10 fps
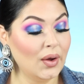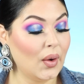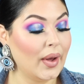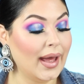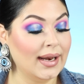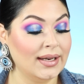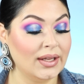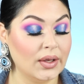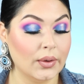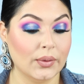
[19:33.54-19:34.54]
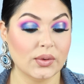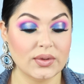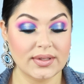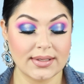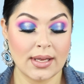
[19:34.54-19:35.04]
go ahead and
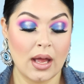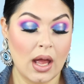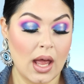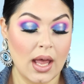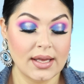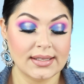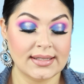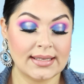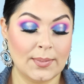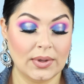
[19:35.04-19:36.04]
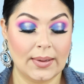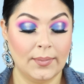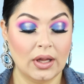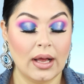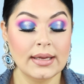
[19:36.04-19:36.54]
use some lip
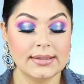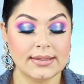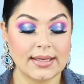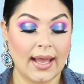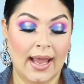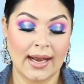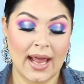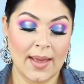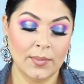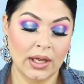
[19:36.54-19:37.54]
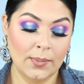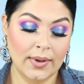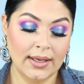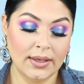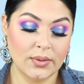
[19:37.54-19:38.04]
gloss, and I'm gonna
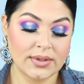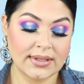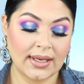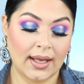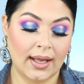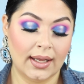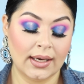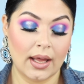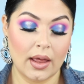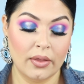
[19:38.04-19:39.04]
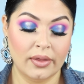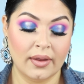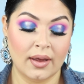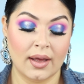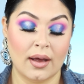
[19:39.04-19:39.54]
be using
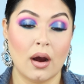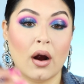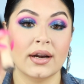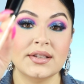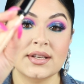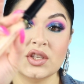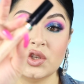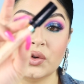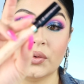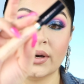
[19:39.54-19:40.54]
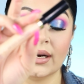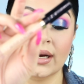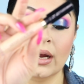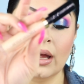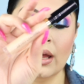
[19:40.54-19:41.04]
the Artist Couture